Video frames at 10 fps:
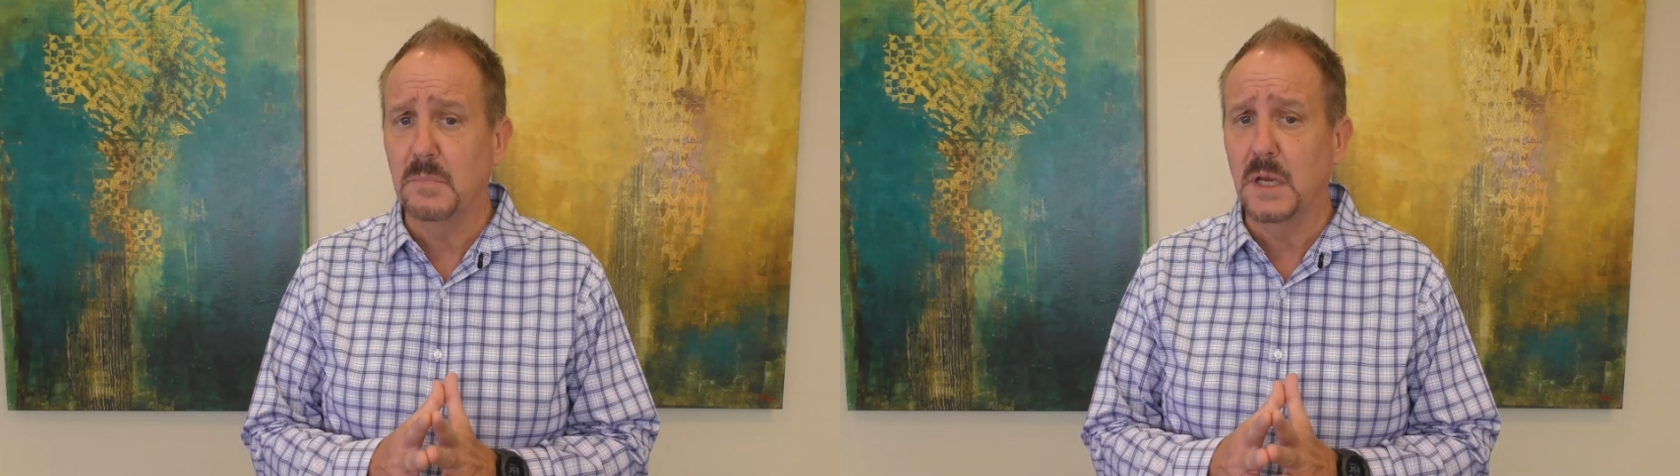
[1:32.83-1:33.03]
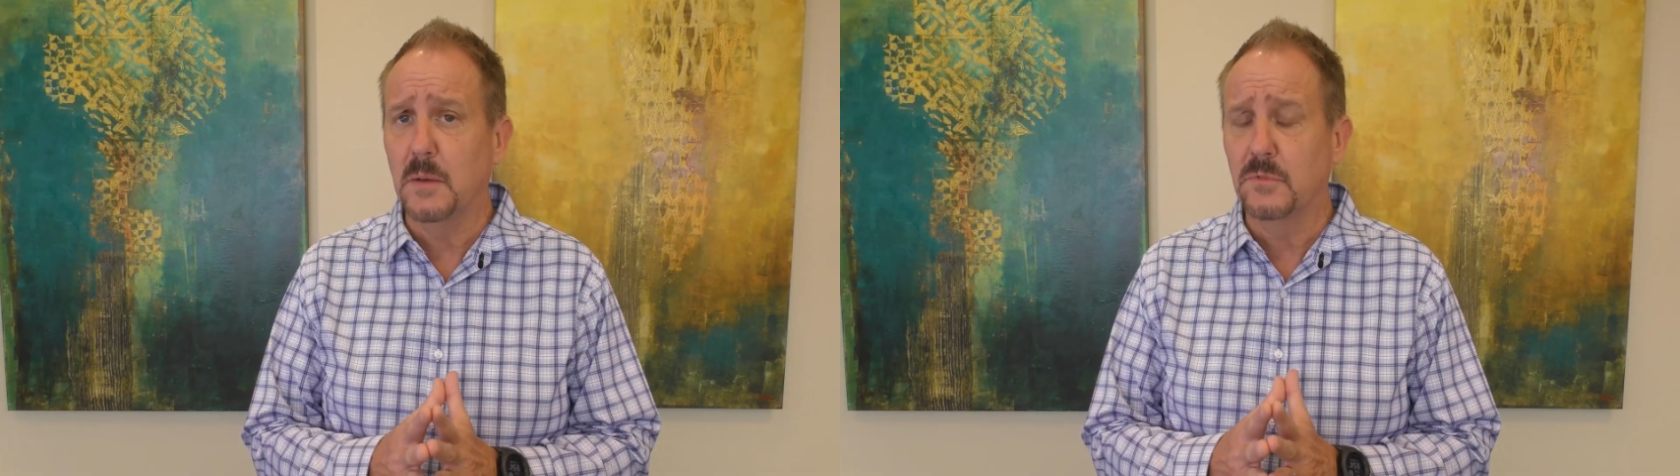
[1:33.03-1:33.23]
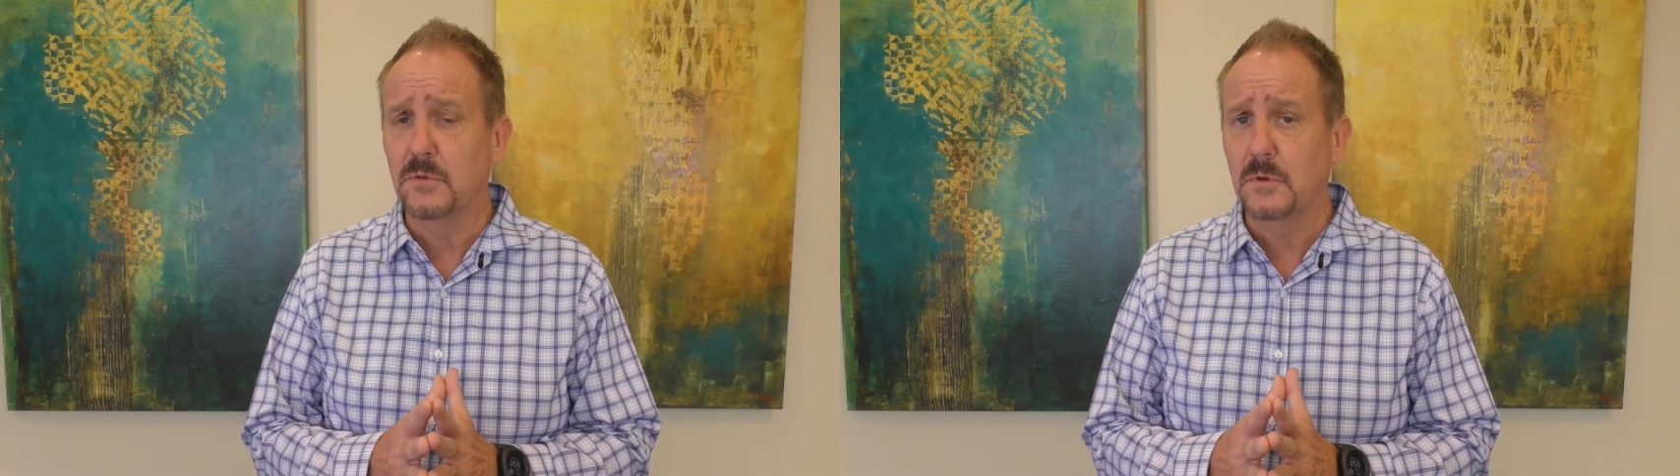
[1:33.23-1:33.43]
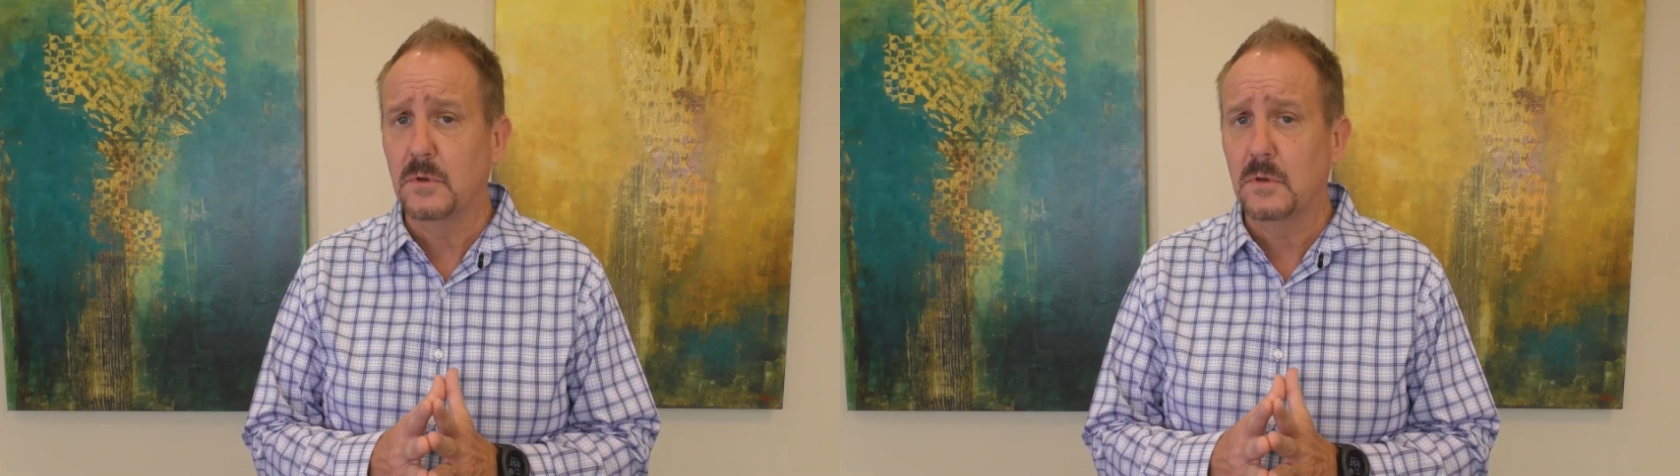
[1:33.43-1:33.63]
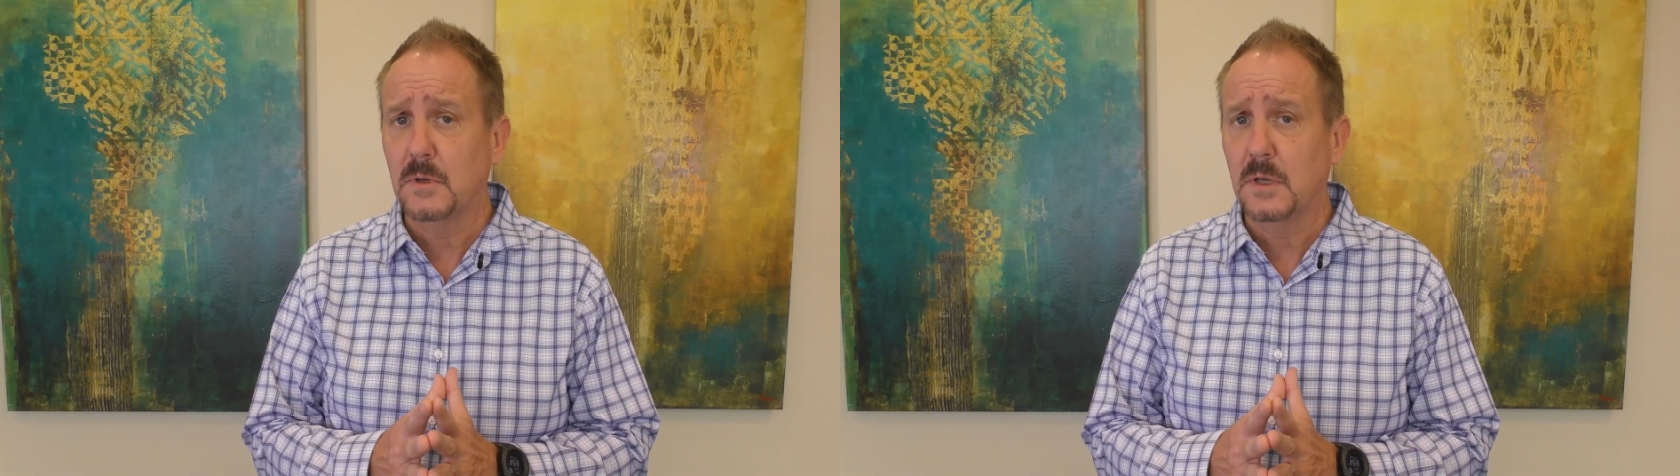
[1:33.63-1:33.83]
beams.
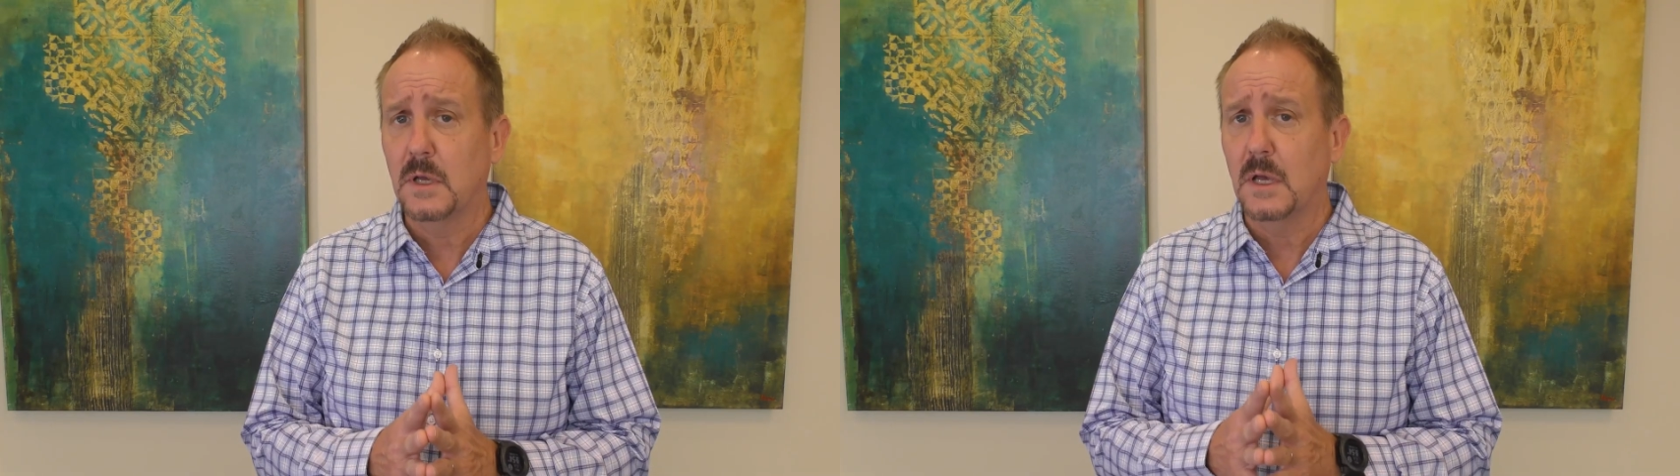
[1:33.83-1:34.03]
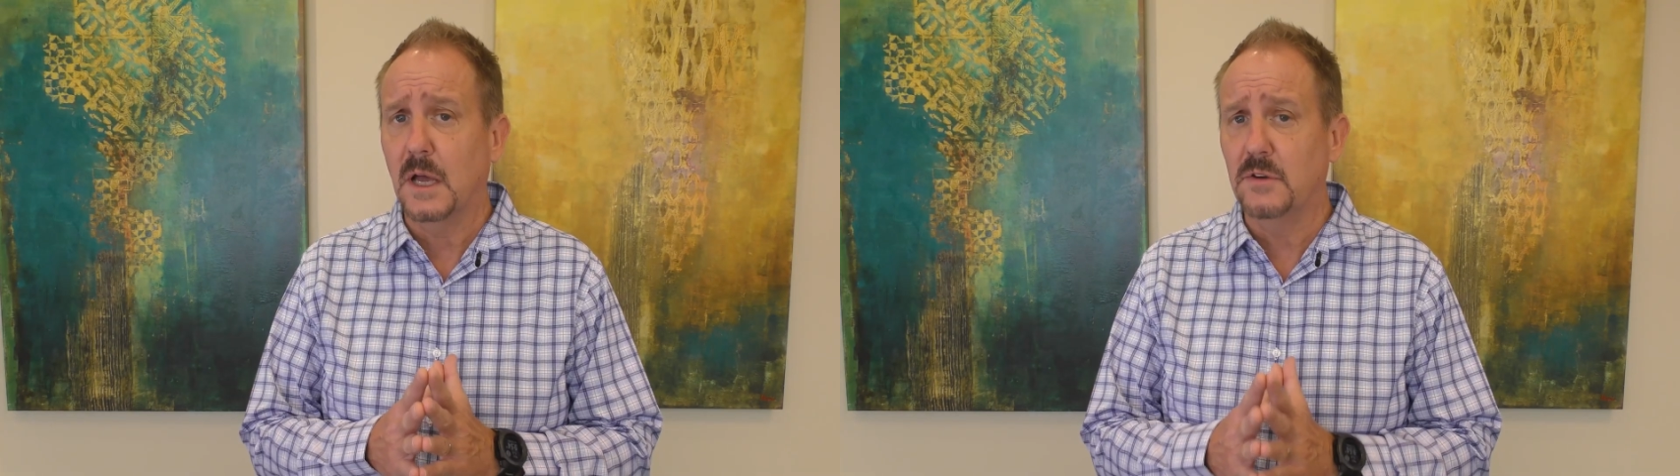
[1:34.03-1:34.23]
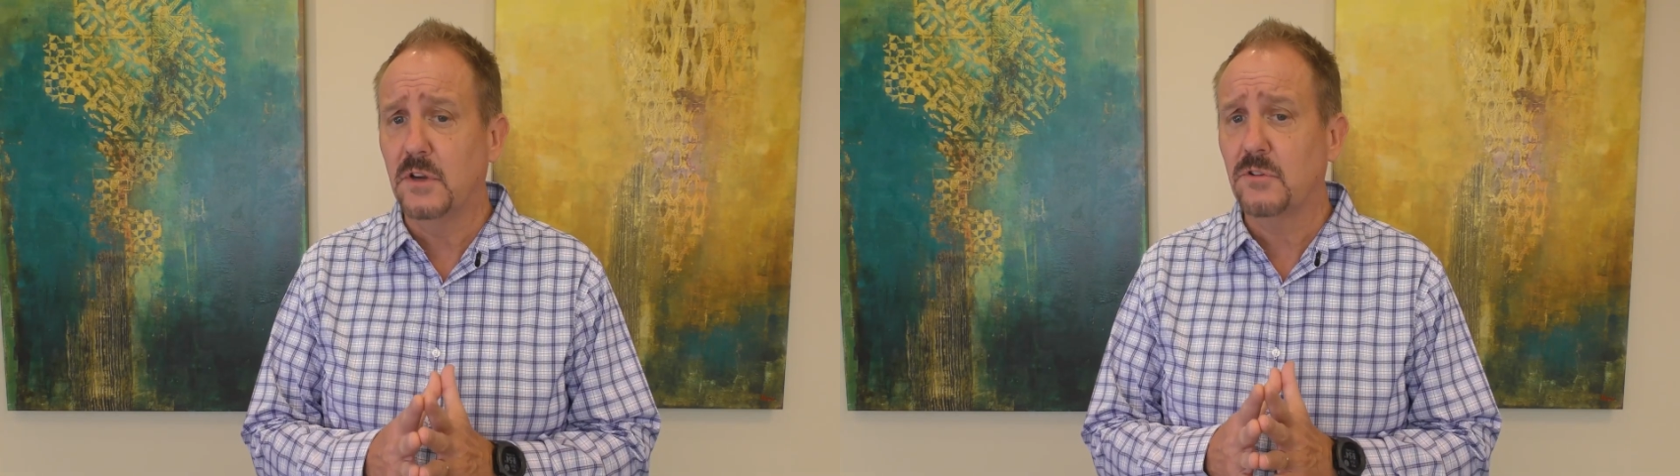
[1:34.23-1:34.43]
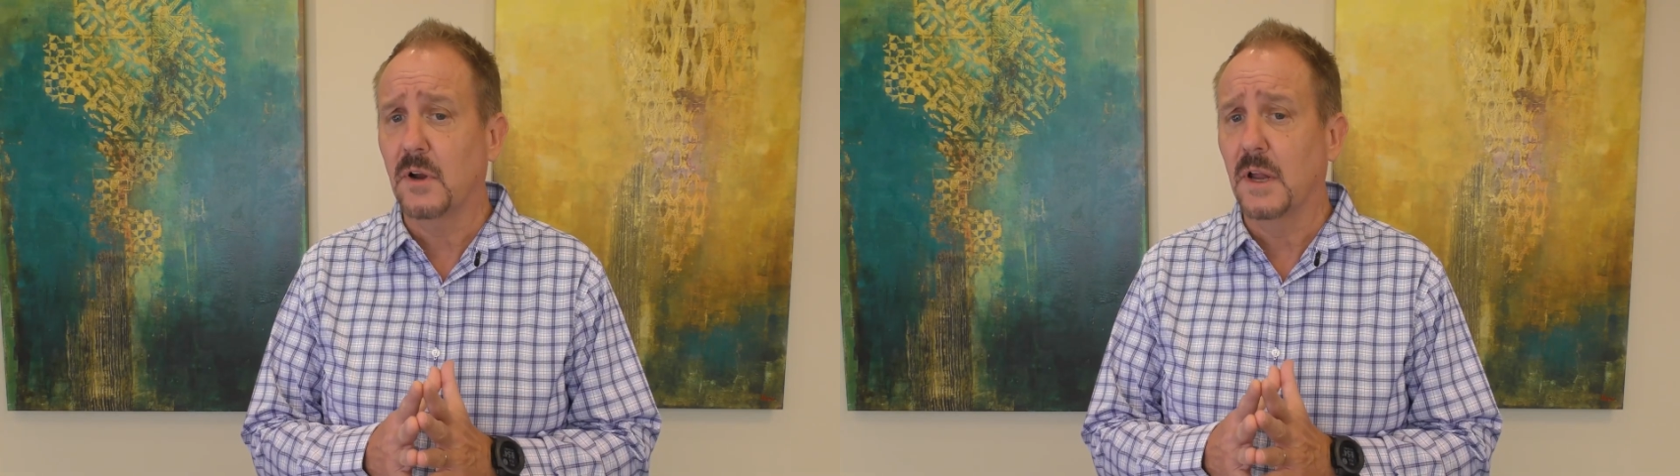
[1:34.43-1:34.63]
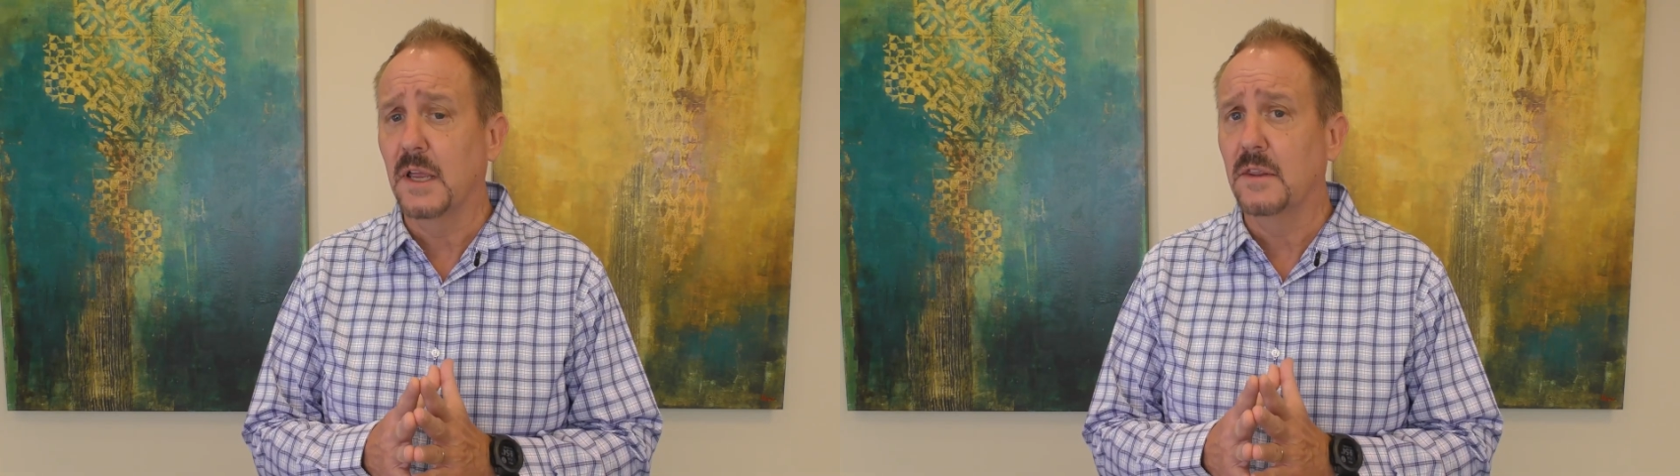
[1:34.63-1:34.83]

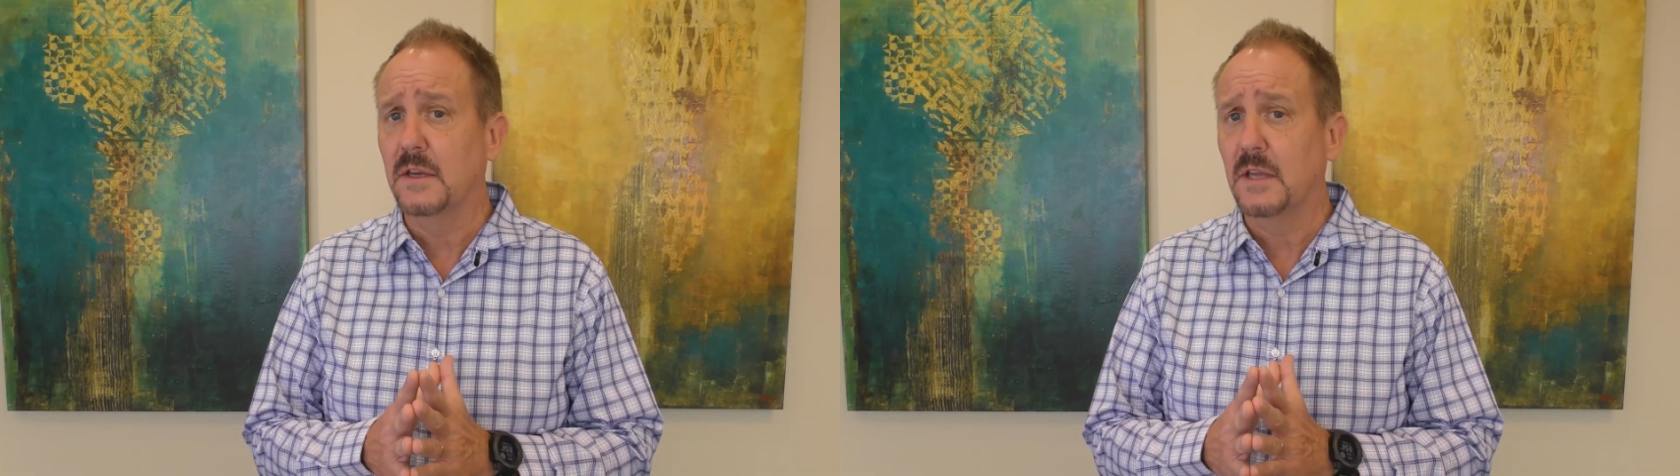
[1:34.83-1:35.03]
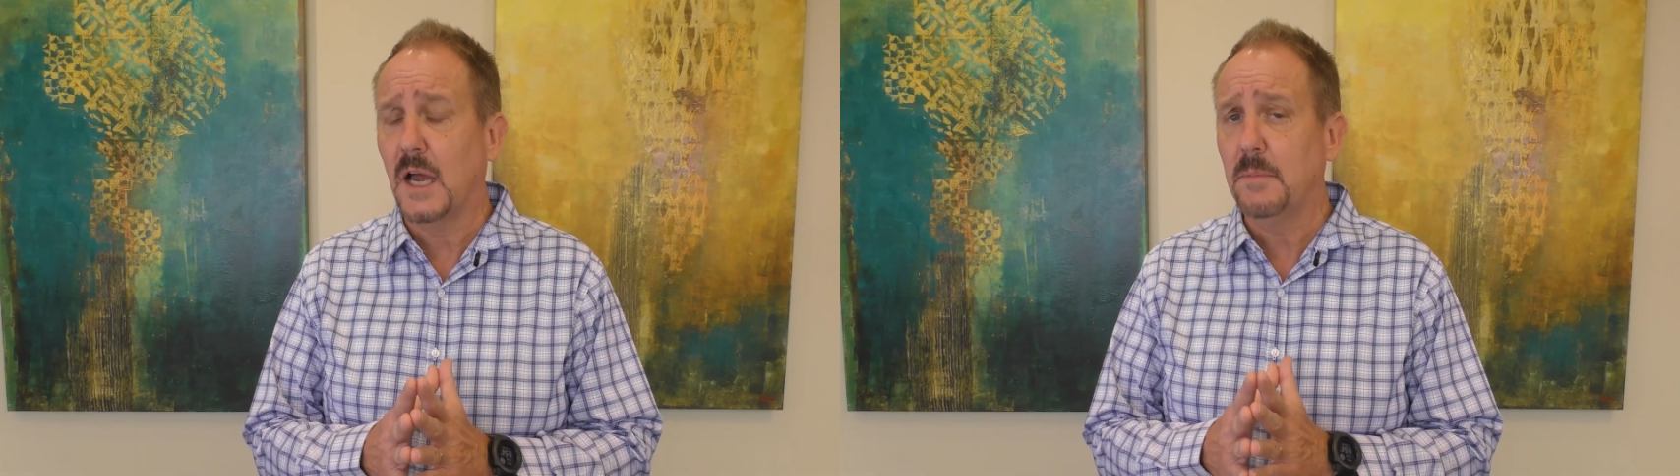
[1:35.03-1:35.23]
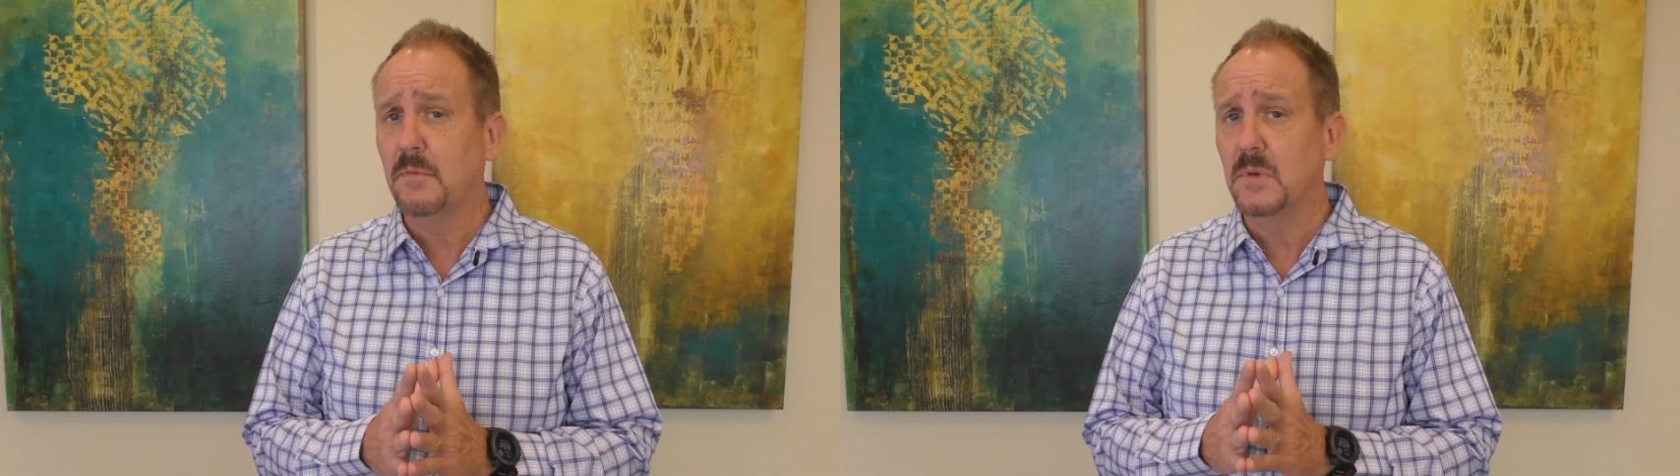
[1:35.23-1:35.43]
Additionally, the type of